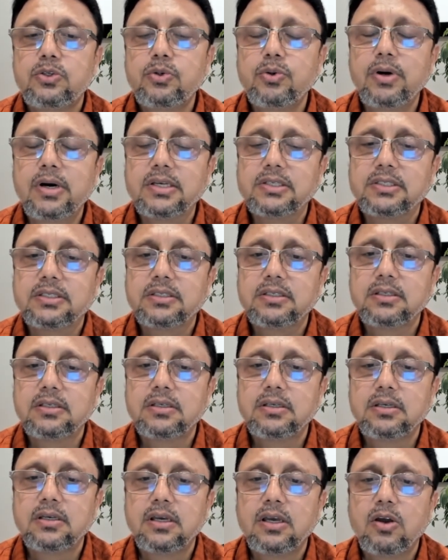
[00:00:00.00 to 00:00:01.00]
to us?
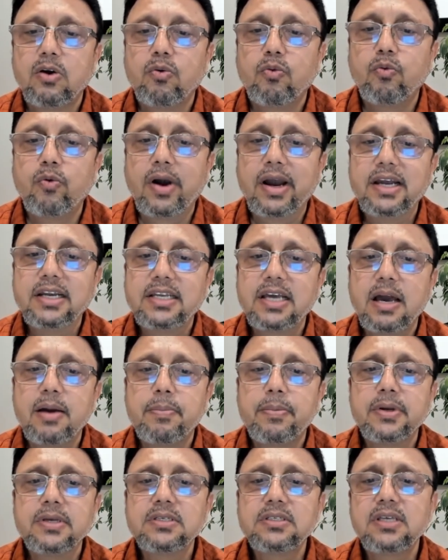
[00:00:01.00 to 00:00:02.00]
Why it
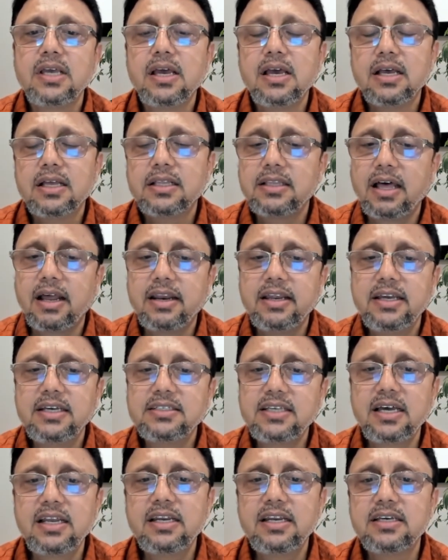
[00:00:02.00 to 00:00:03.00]
happens? The
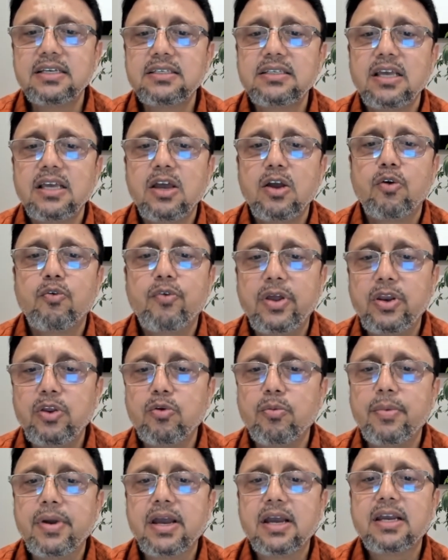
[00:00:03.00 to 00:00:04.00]
reason is when
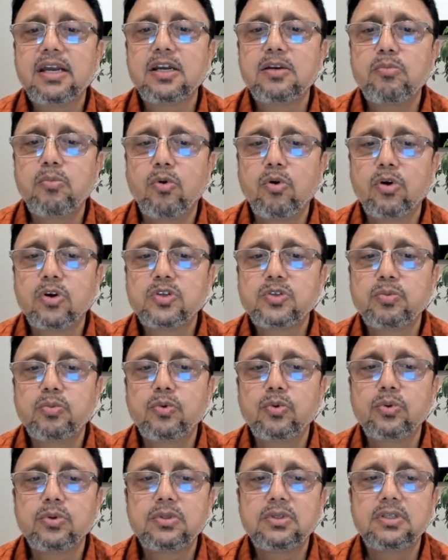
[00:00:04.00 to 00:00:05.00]
you make it more
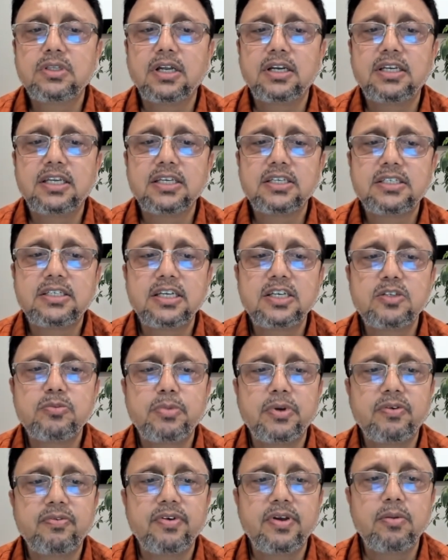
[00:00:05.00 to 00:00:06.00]
smooth, the
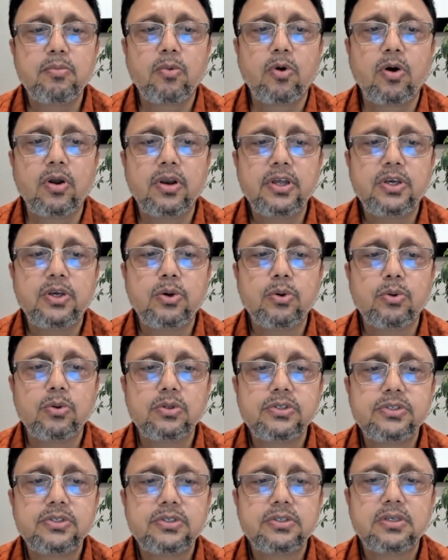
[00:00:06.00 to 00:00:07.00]
distance between
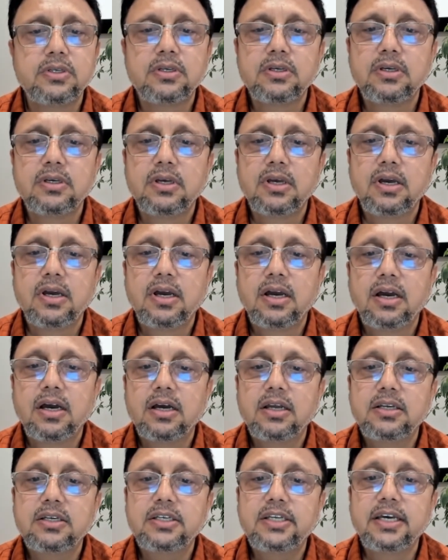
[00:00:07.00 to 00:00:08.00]
molecules
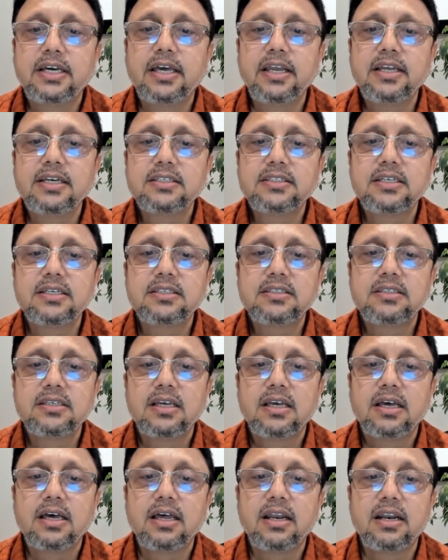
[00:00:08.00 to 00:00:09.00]

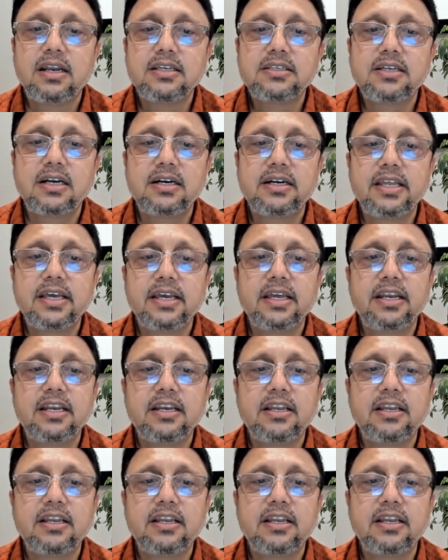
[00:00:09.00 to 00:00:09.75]
decreases, resulting